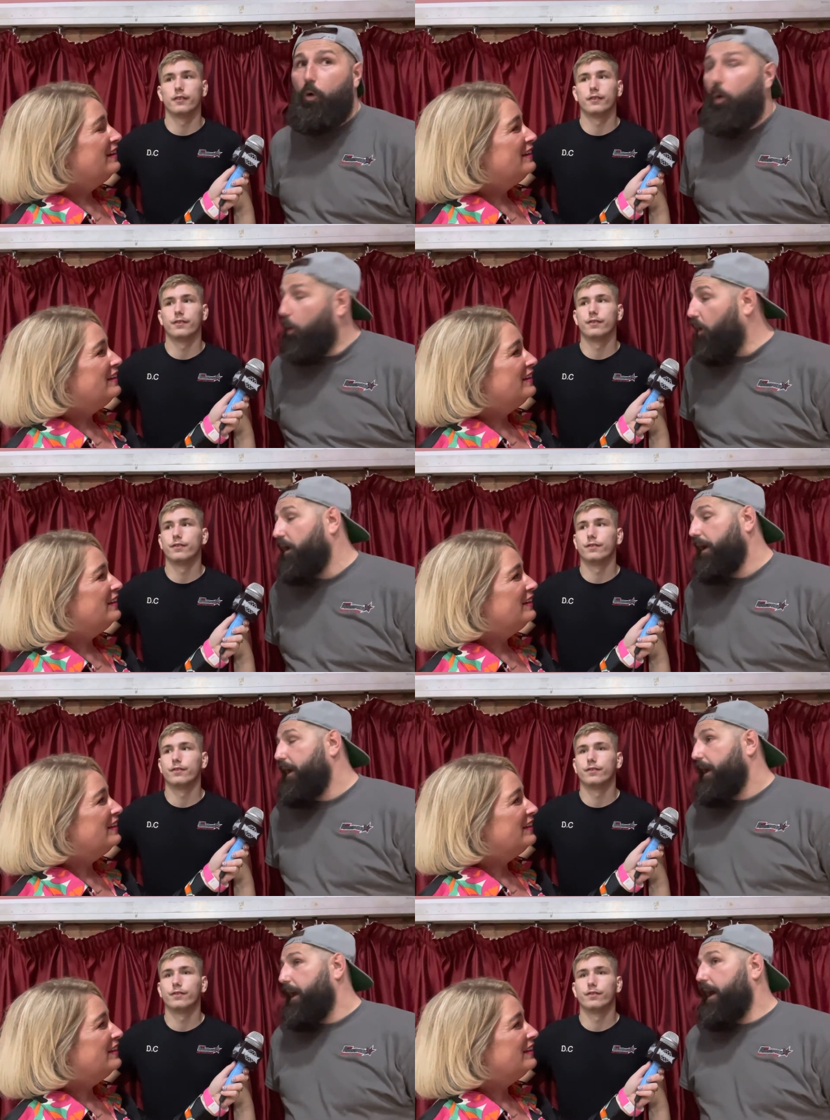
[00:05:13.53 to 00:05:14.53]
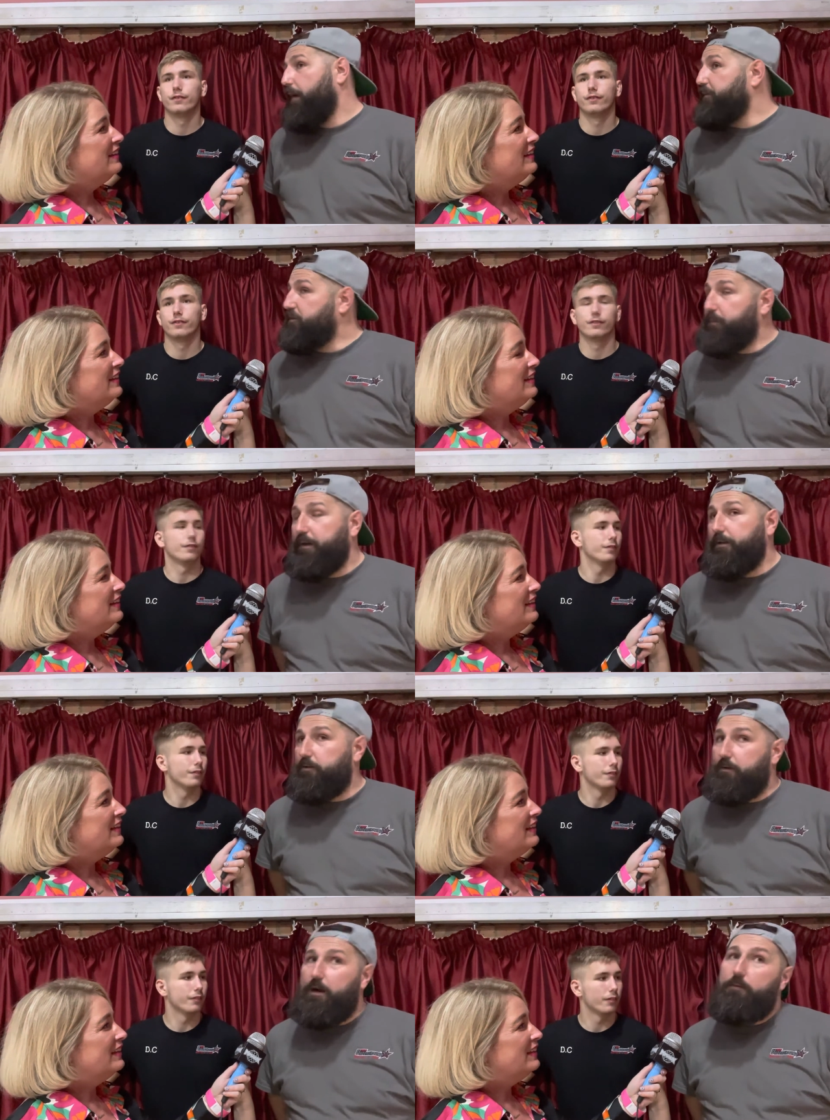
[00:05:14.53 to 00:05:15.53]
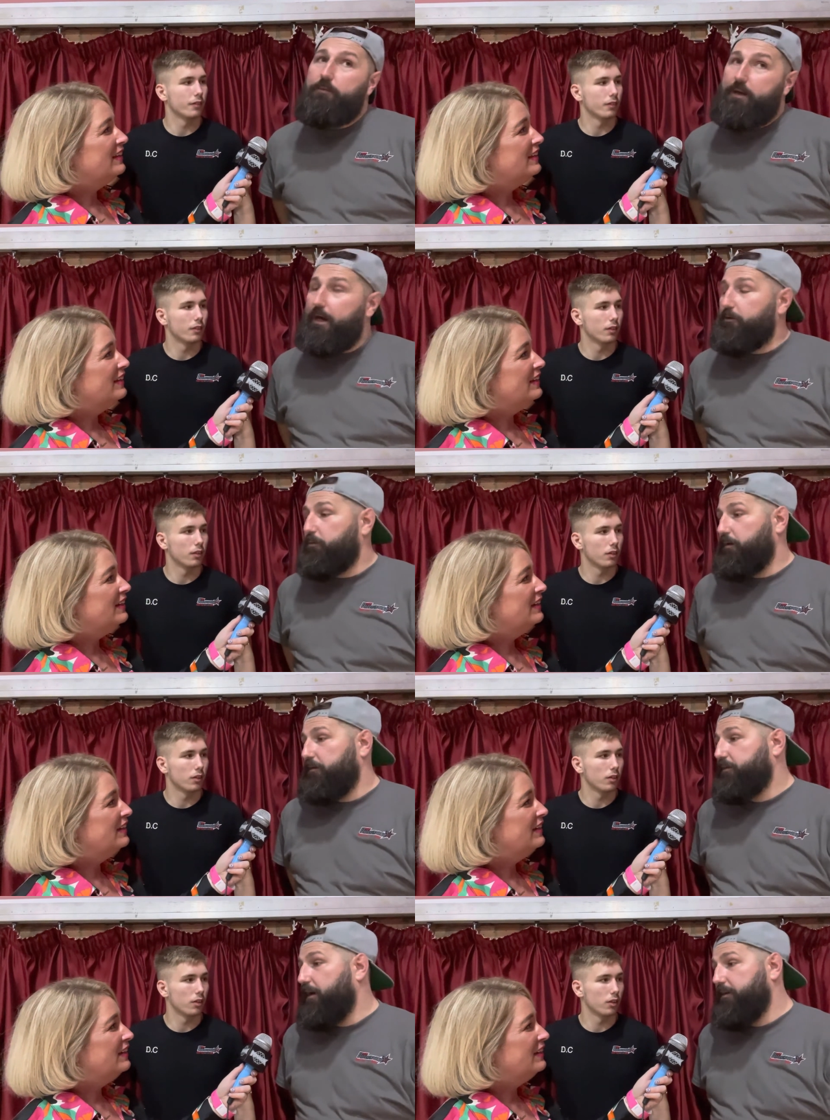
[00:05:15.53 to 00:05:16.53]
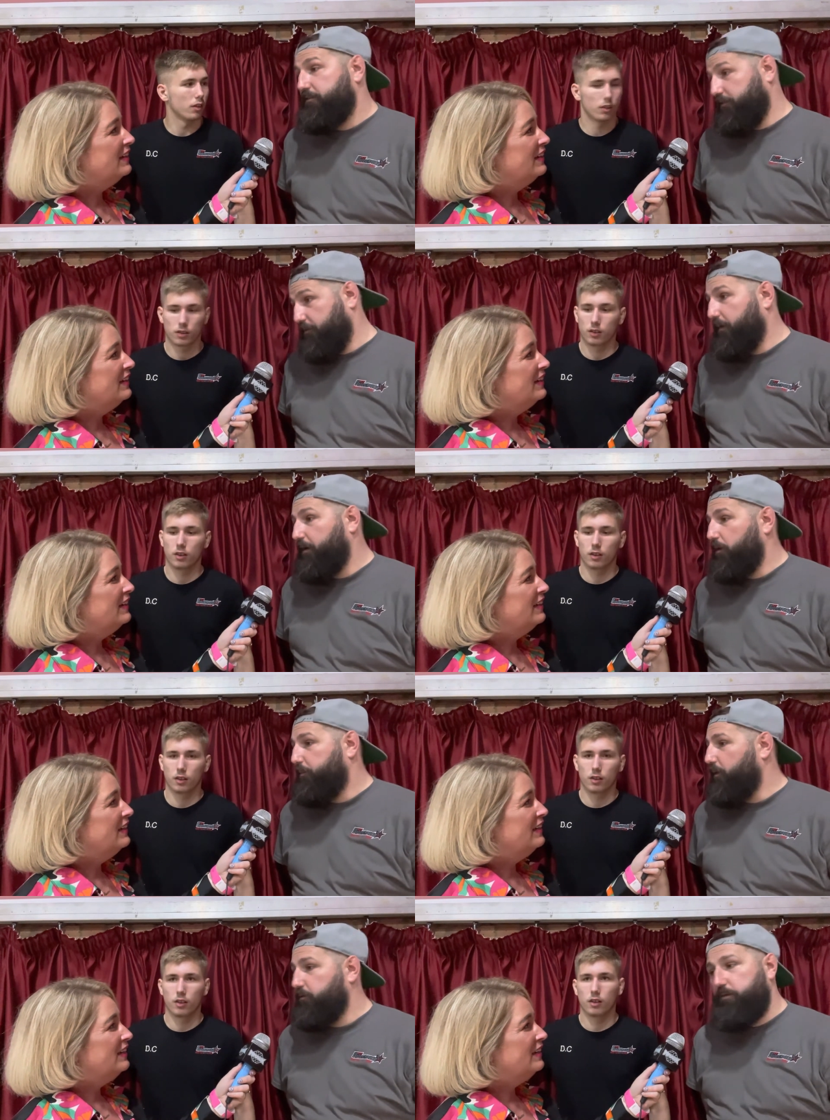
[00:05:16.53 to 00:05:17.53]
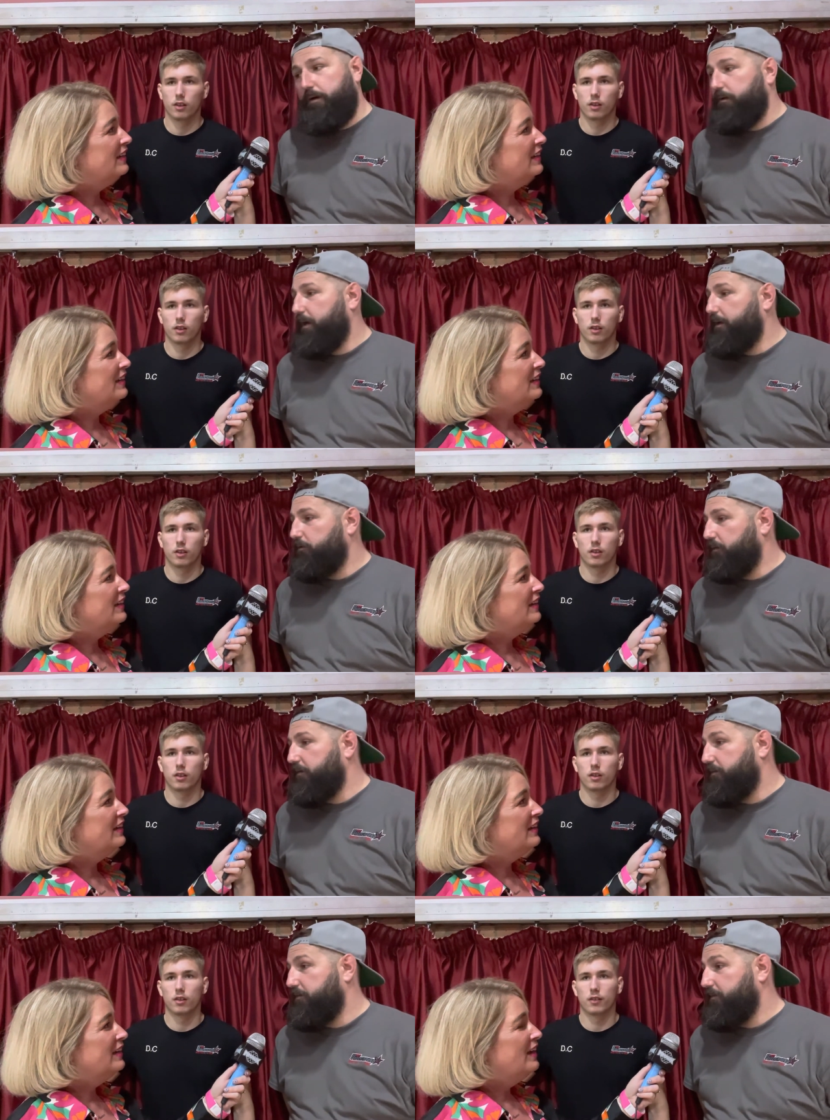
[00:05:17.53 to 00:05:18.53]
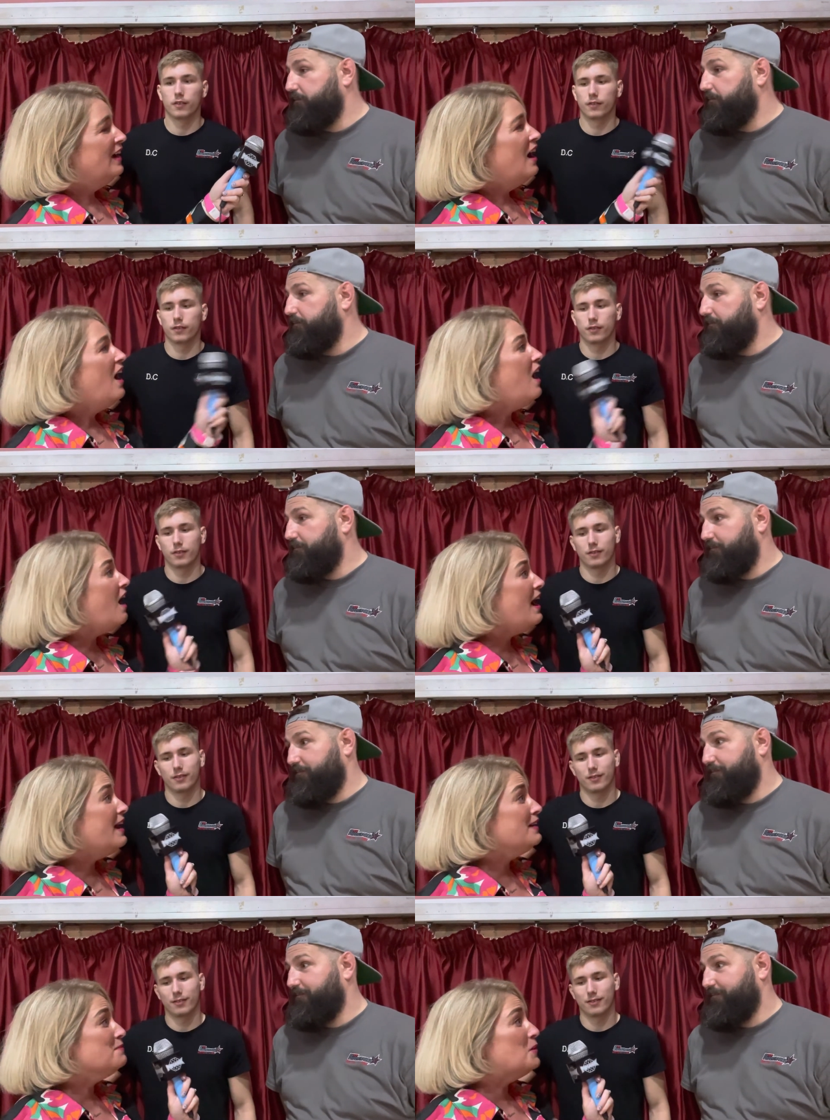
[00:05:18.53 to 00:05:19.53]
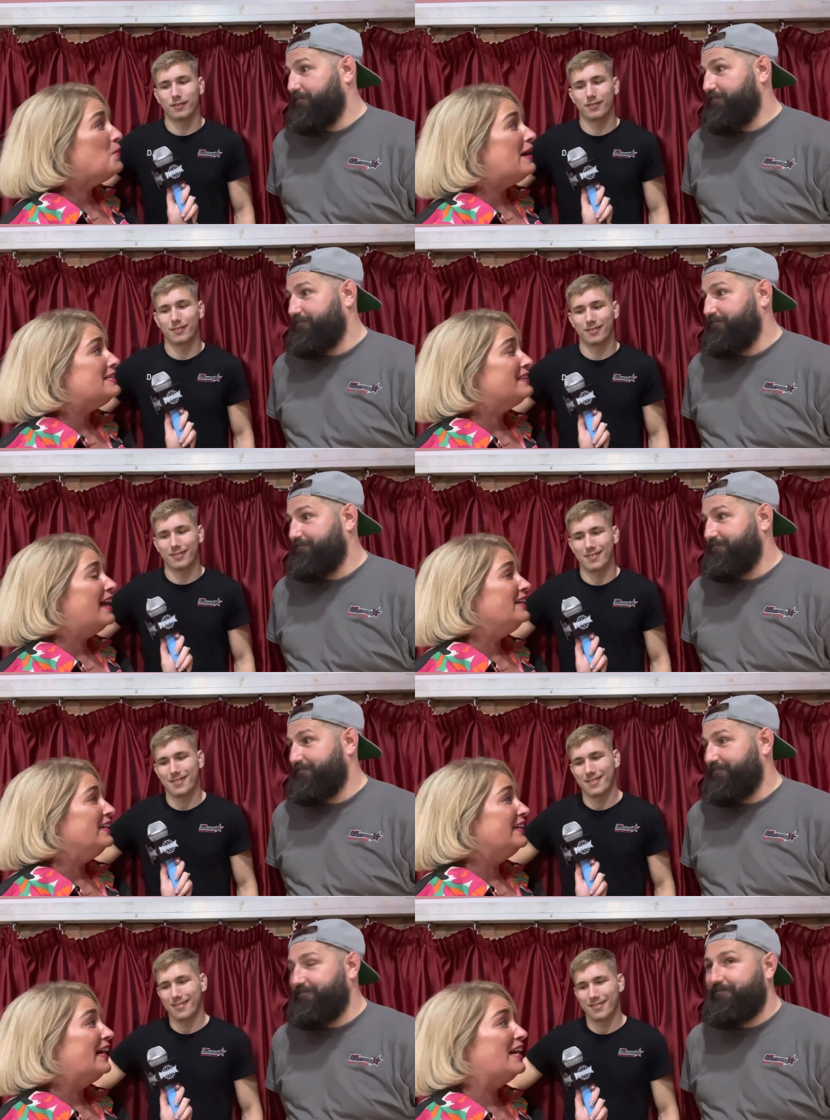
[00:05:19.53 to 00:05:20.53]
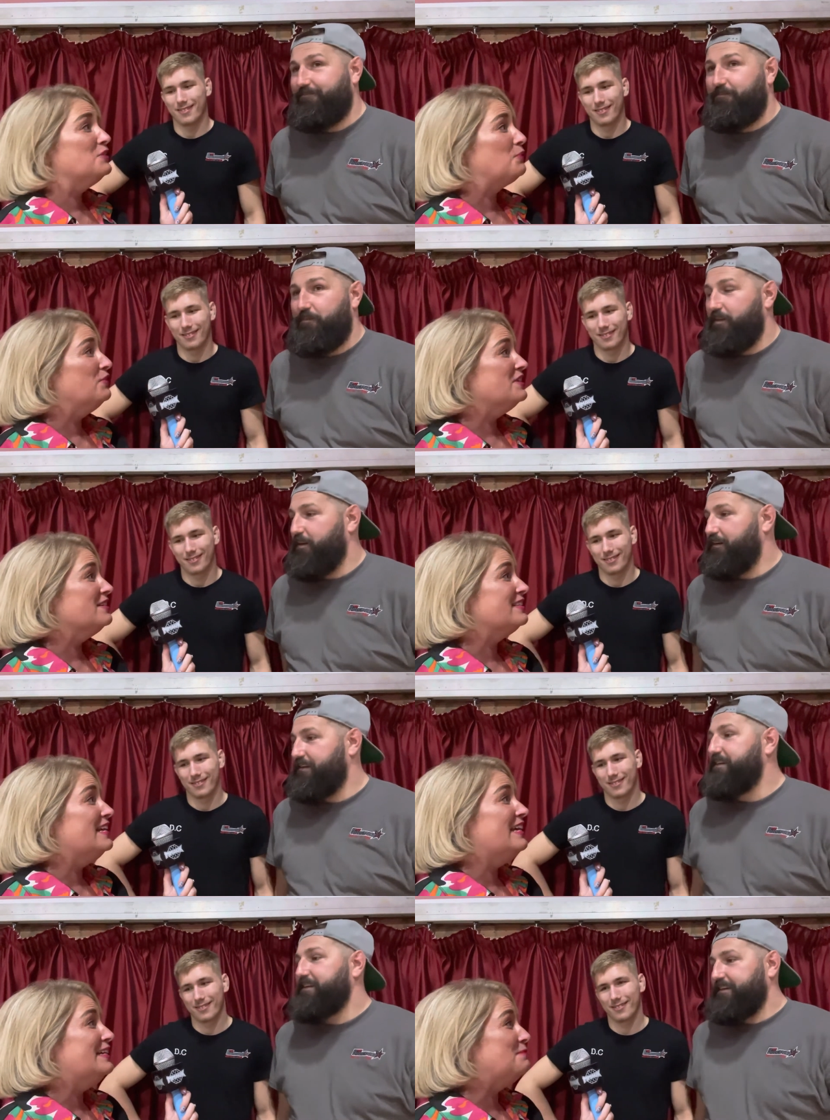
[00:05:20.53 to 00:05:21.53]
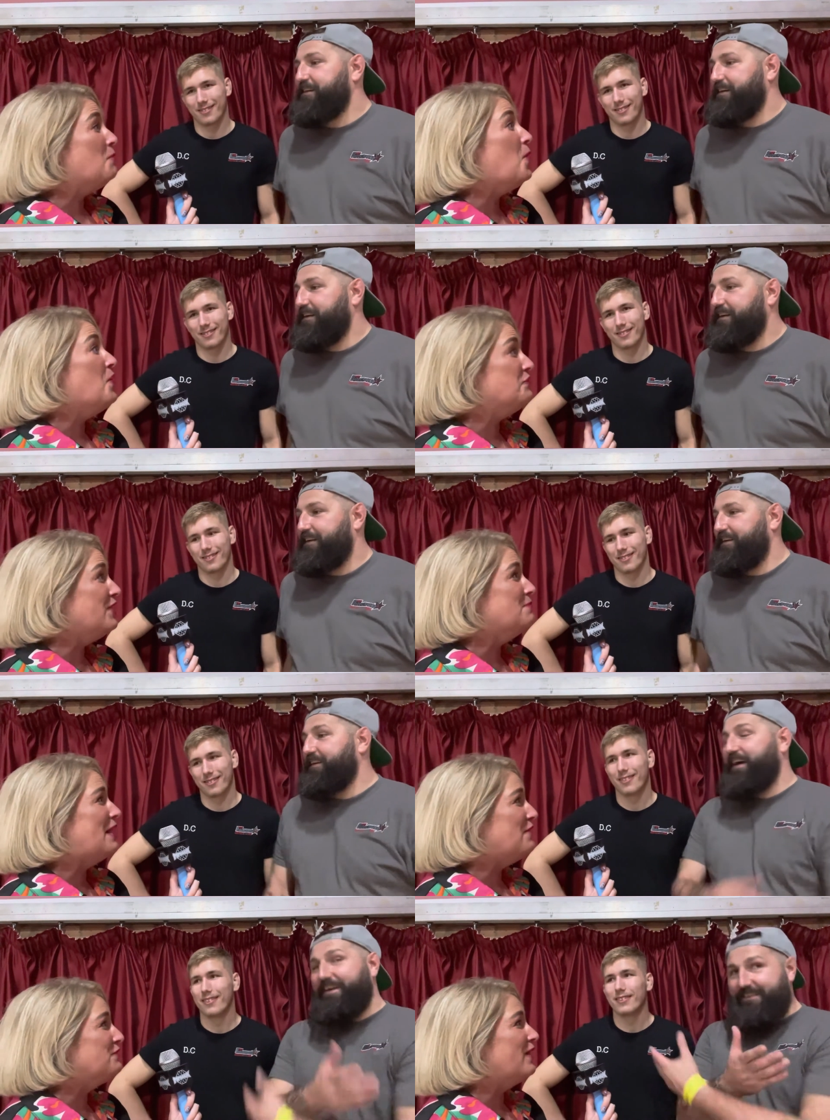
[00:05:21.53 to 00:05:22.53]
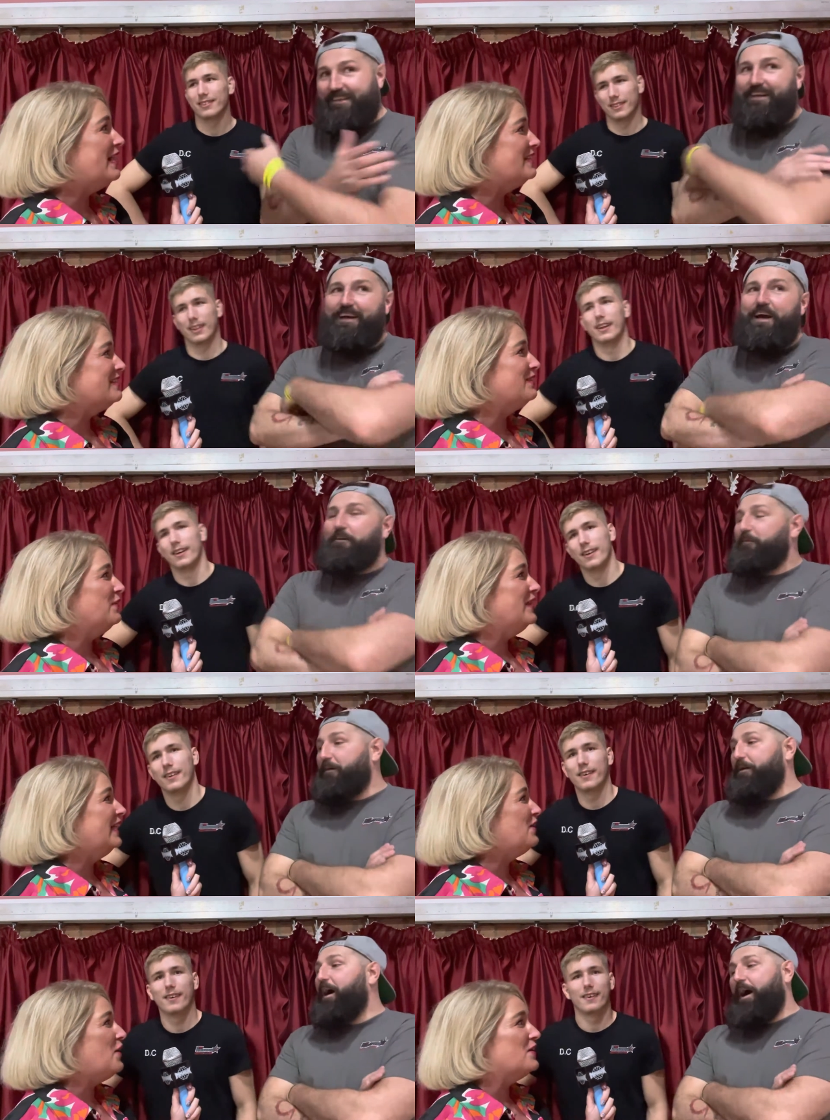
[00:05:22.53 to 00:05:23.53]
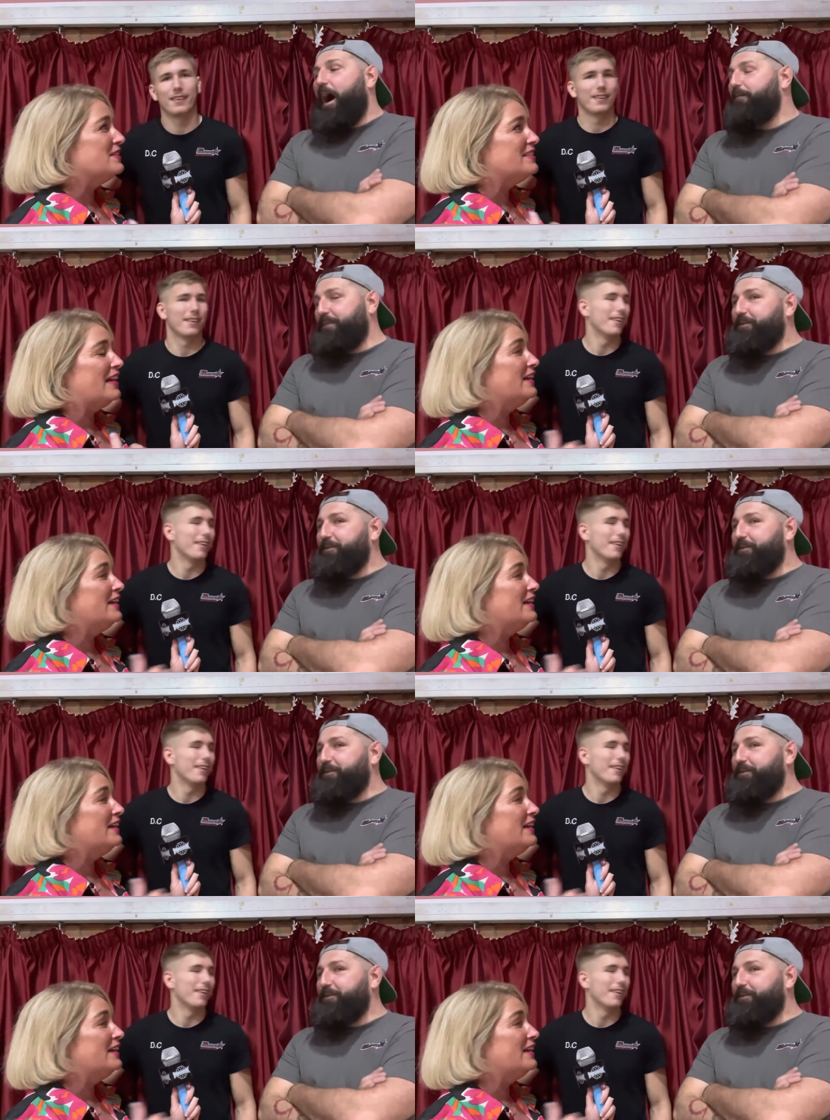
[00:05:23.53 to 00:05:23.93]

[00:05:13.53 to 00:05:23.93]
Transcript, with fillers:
Speaker 1: Or I've been speaking to a couple of the Cage Warriors guys, so she might go pro straight on Cage Warriors.
Speaker 2: I am always saying Cage Warriors need more female fights yeah. on their cards. They